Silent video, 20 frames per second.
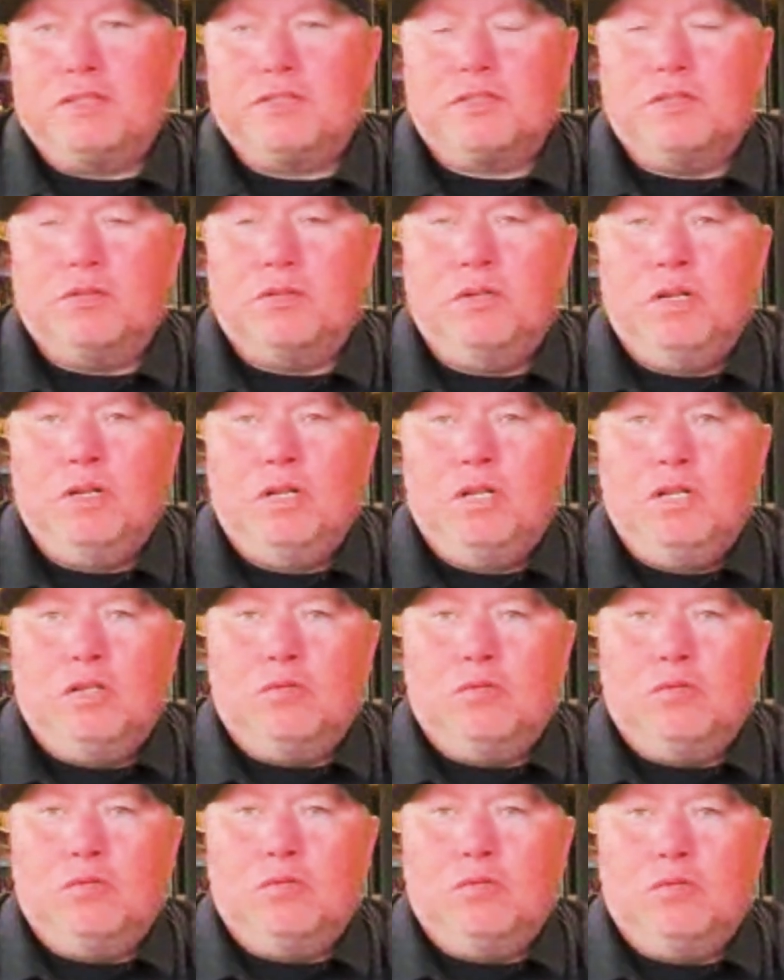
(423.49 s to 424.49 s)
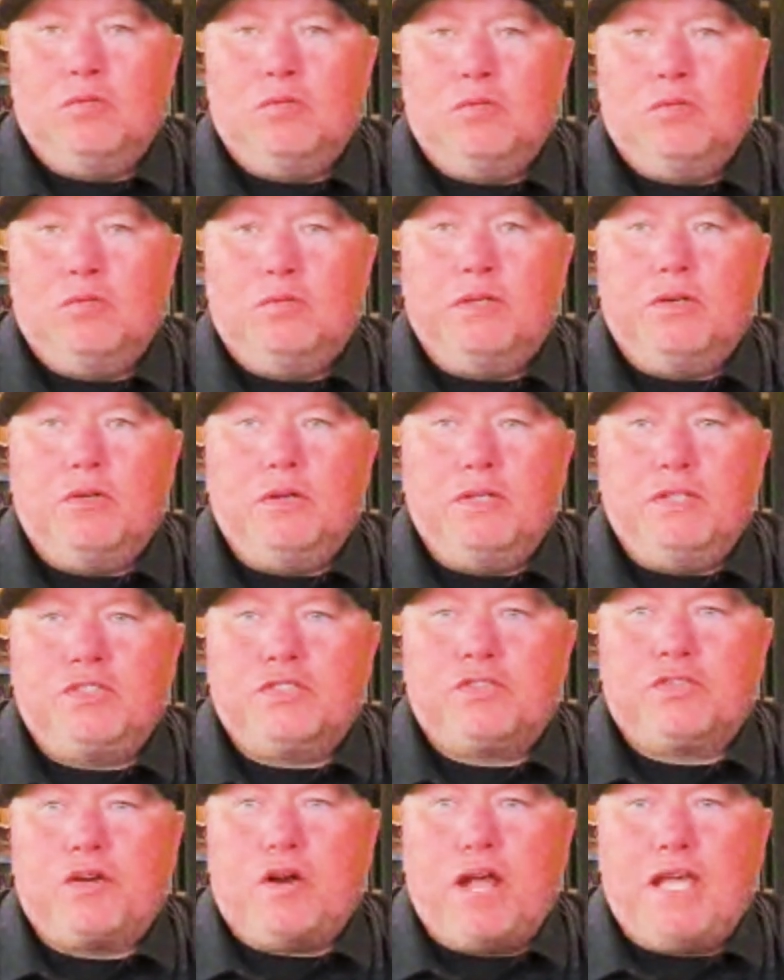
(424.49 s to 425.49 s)
So we always try
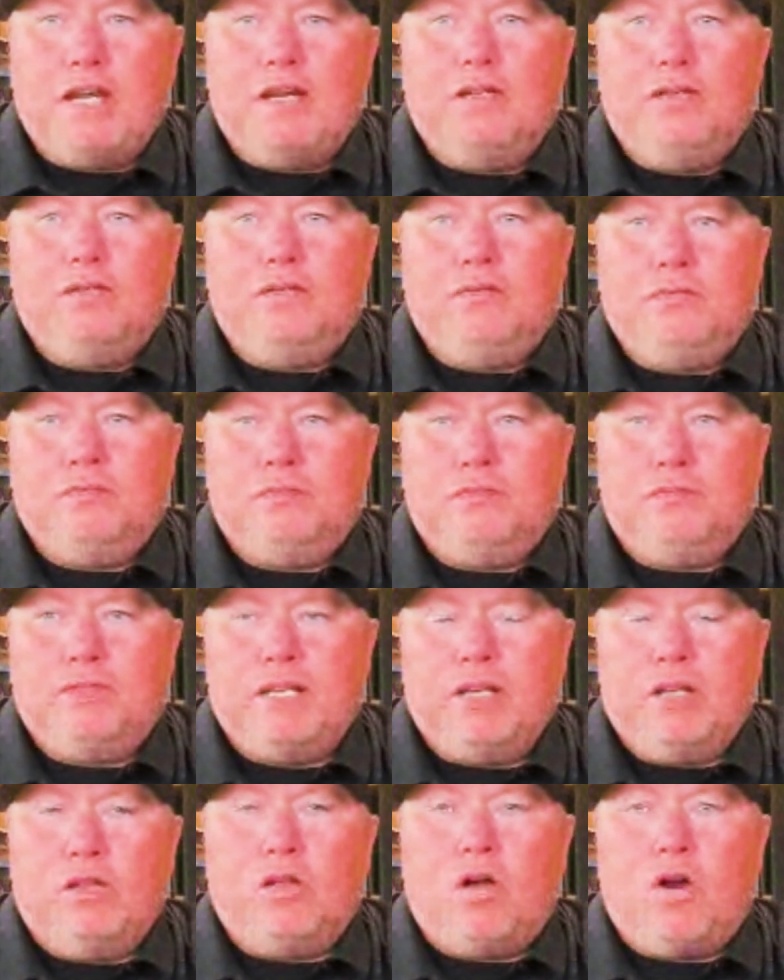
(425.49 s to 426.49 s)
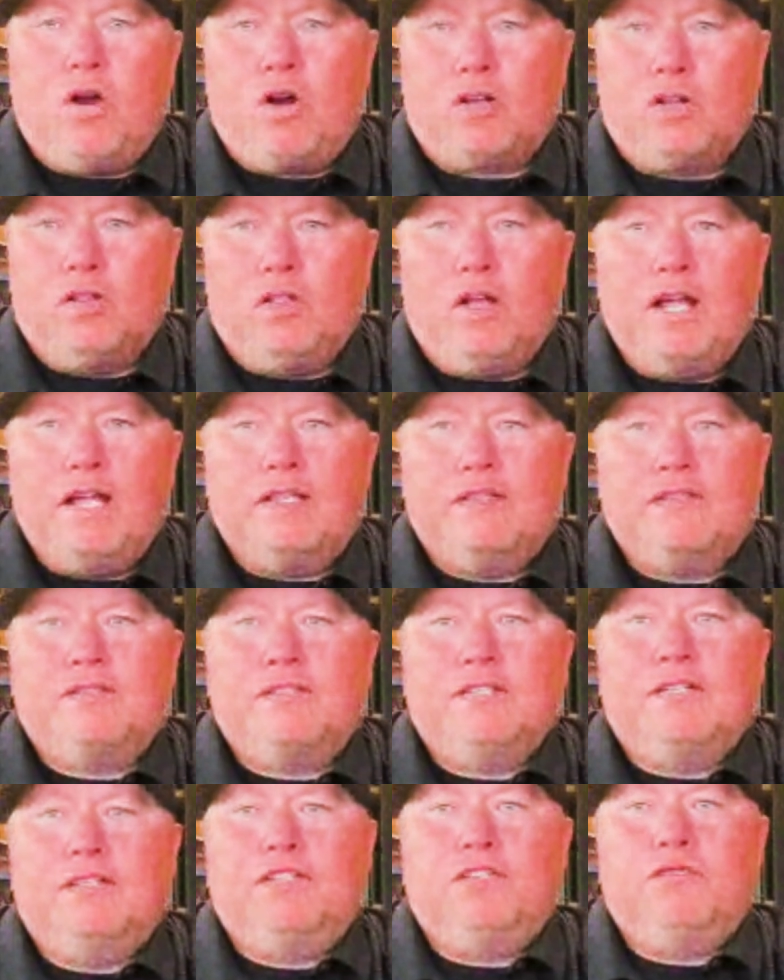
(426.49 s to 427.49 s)
to tell our clients that
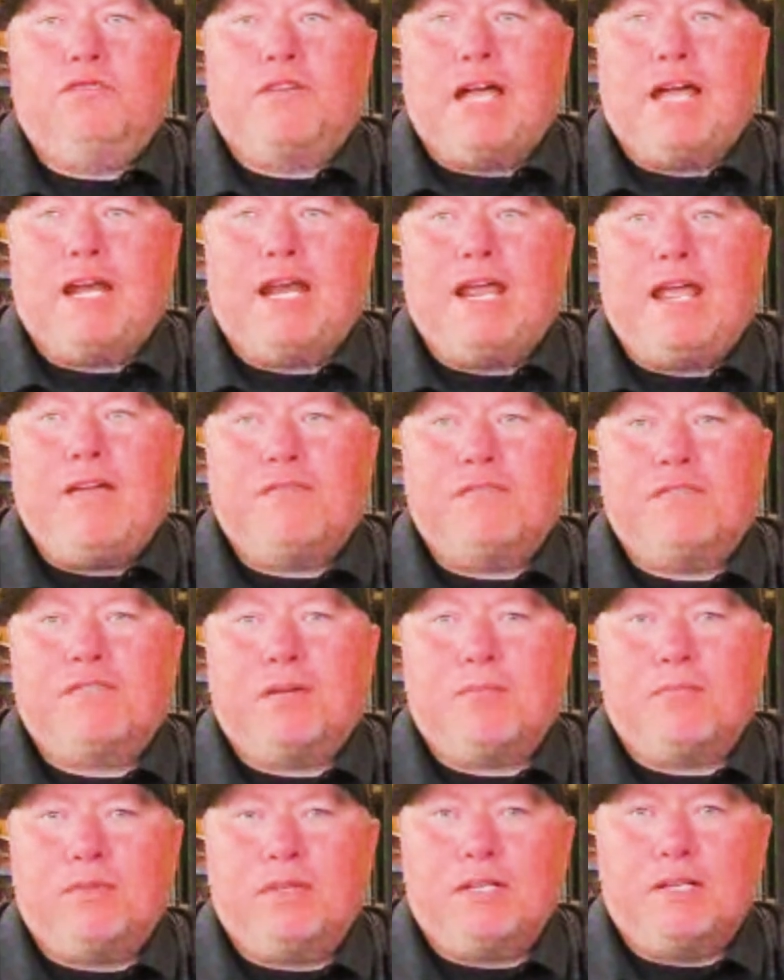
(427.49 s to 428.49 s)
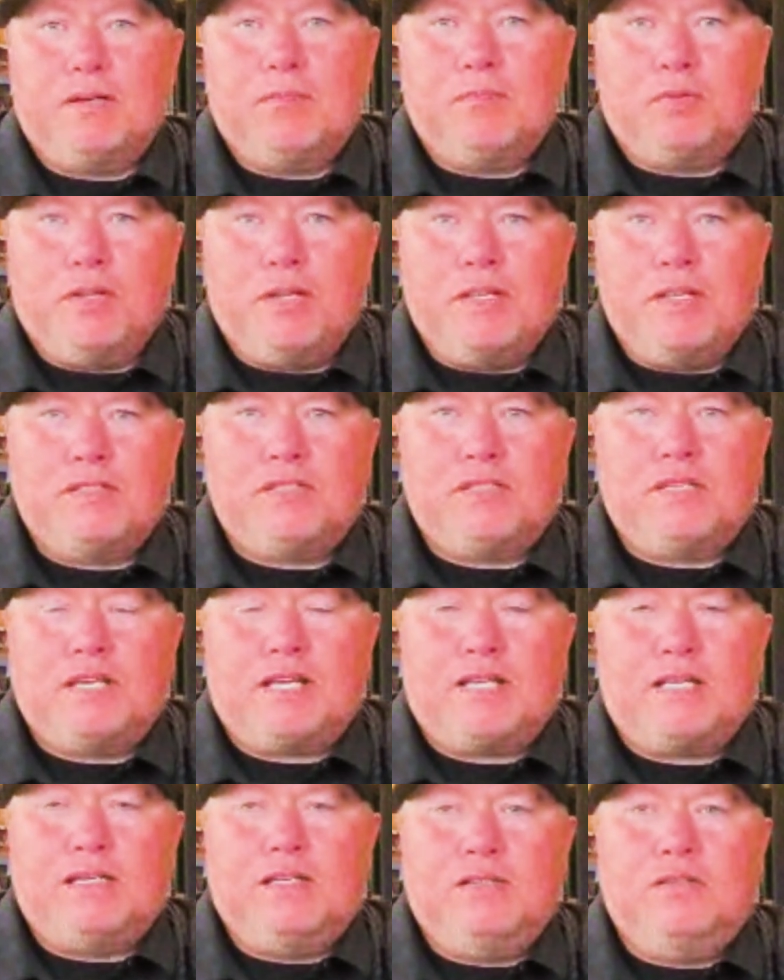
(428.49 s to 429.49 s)
you've got to have something in place that
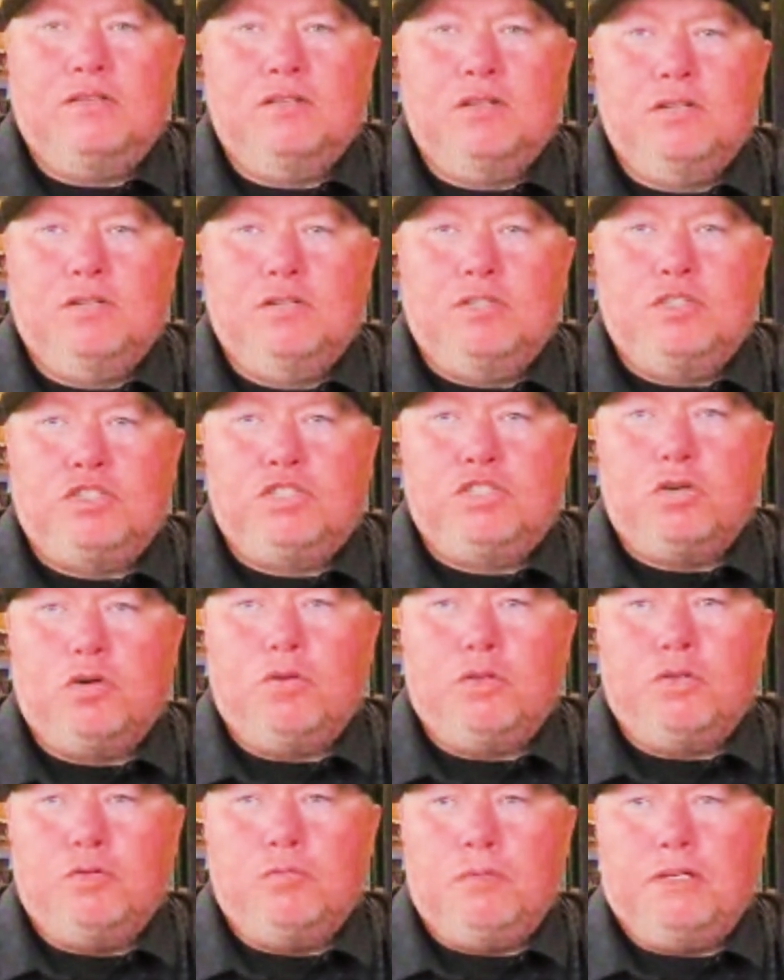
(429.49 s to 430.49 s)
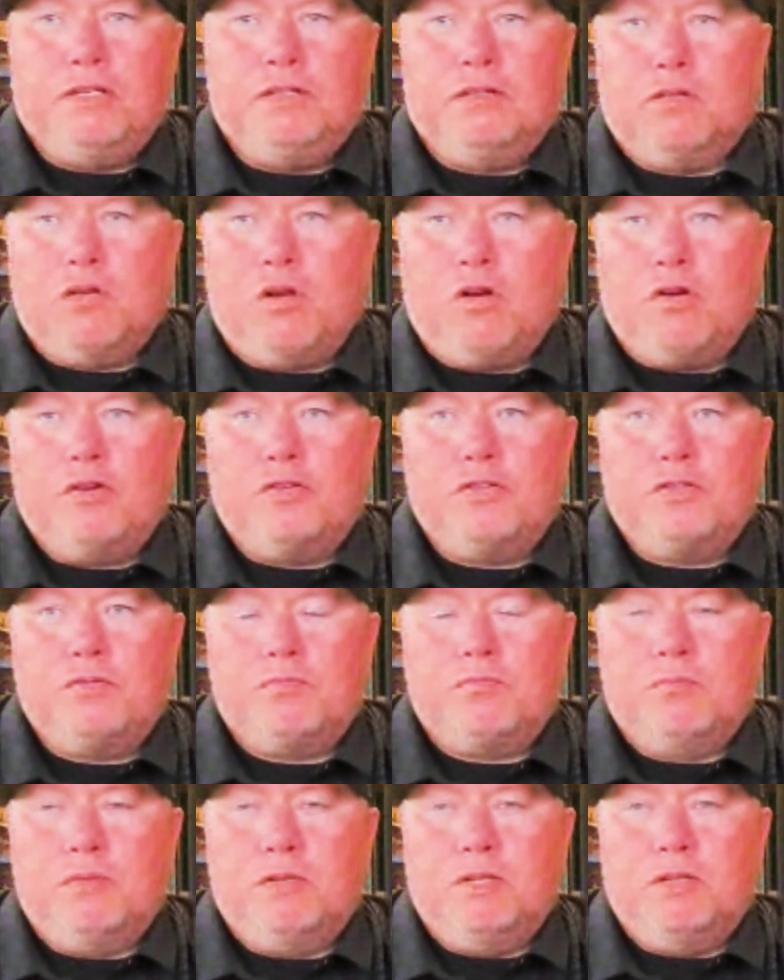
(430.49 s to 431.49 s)
can show you big, large
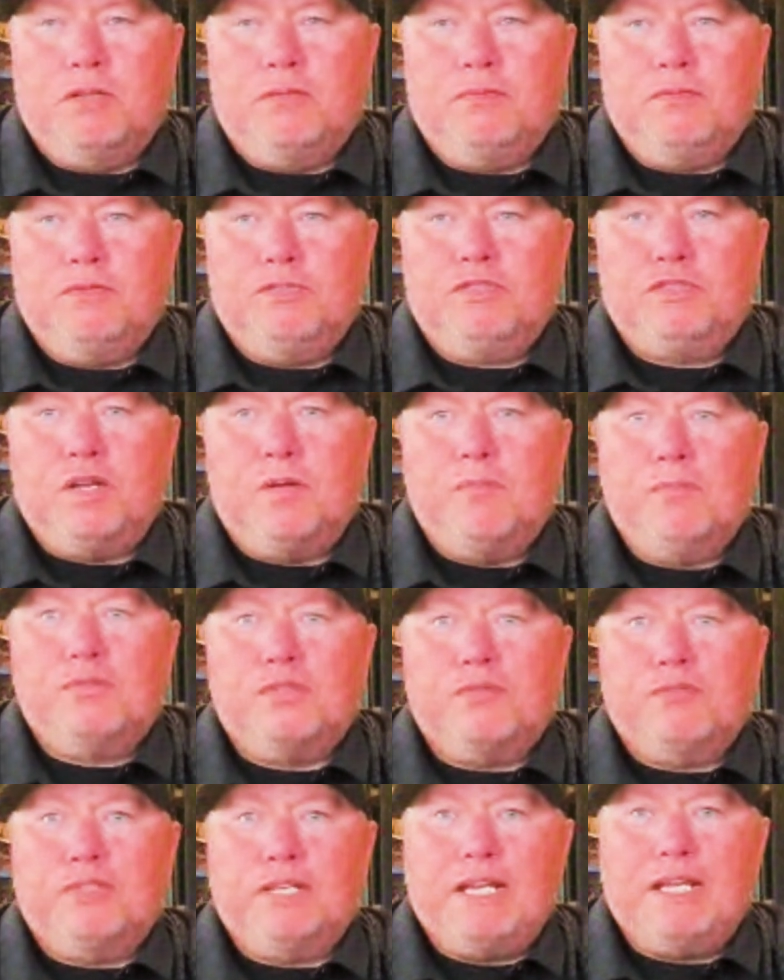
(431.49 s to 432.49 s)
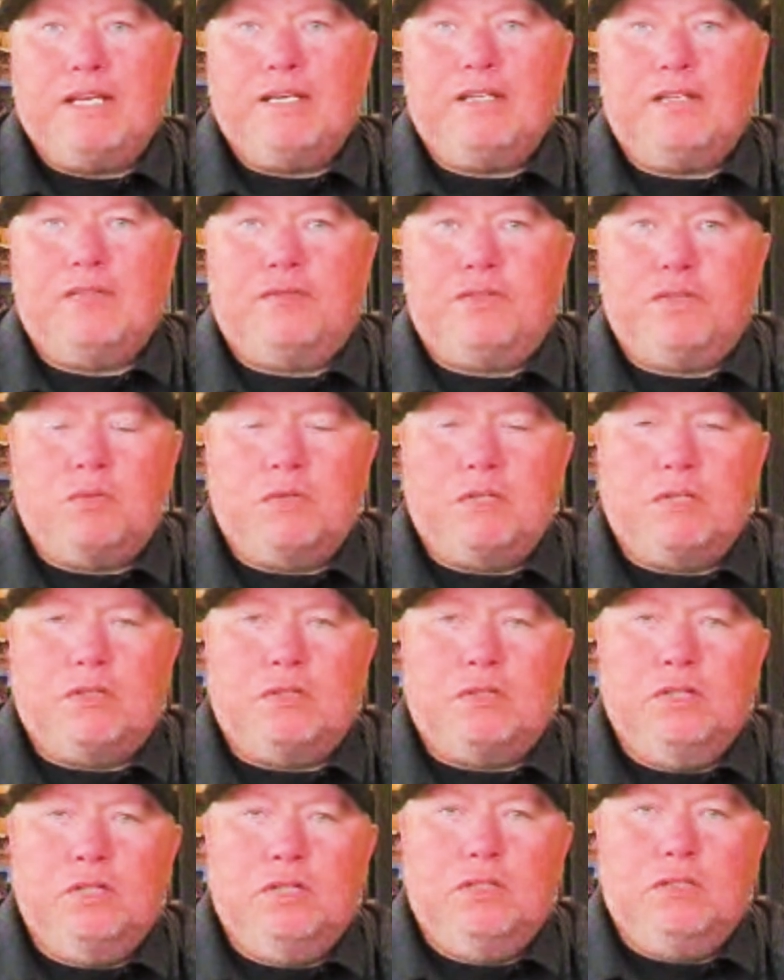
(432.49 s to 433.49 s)
uh, sums of data, if you will,
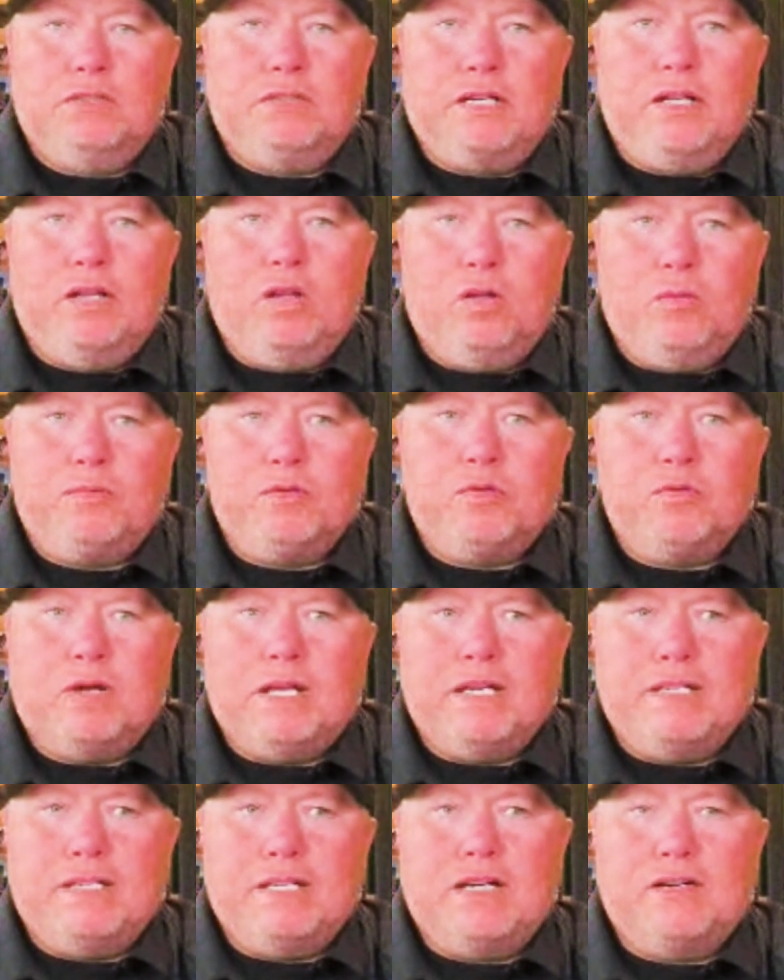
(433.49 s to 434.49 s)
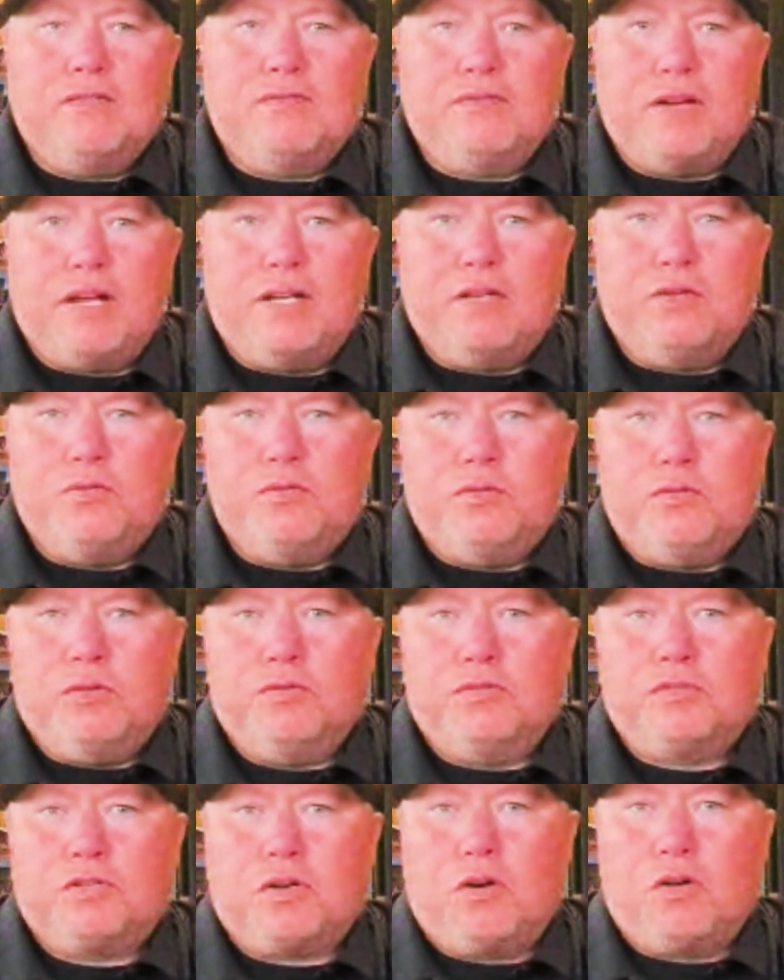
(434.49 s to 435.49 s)
to help you identify who
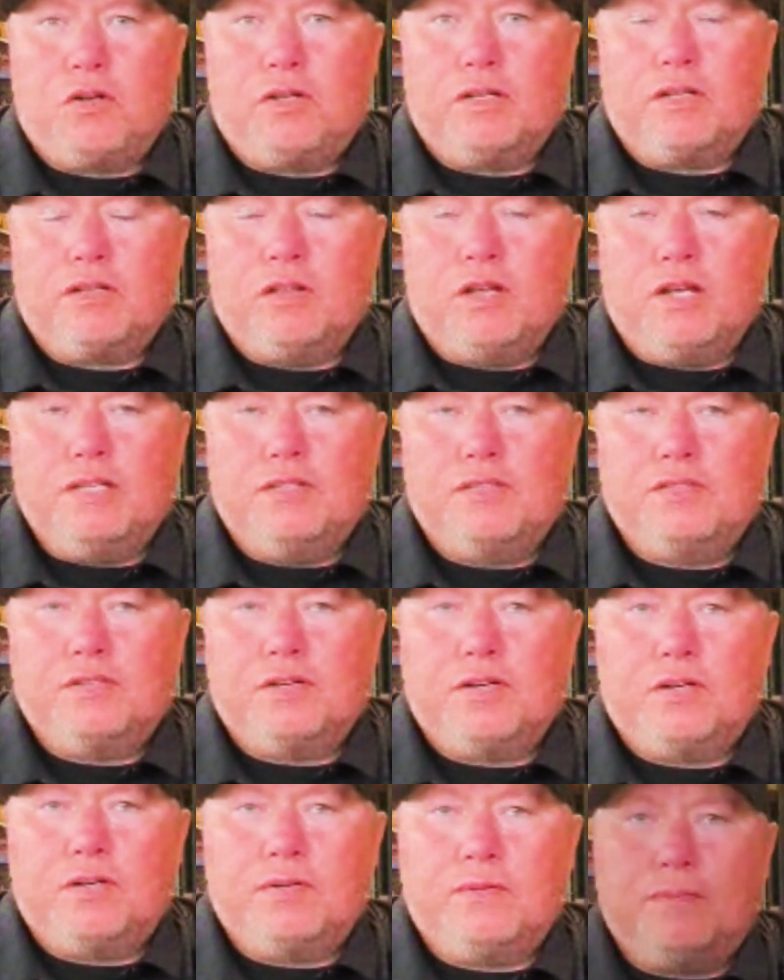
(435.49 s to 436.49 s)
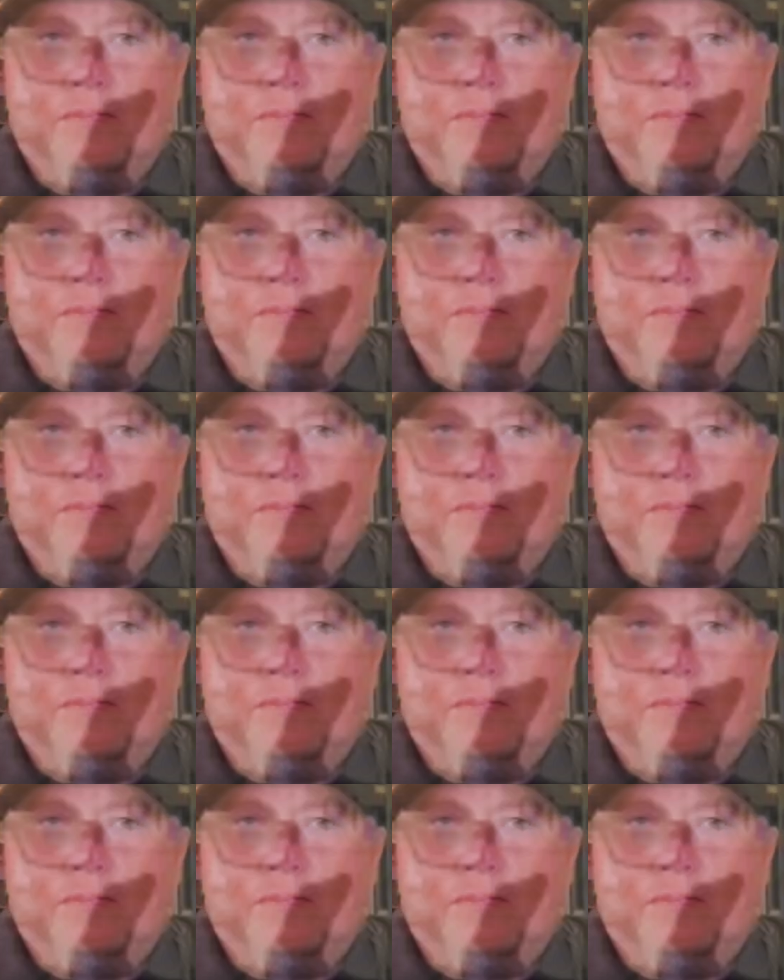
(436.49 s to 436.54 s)
those target clients are.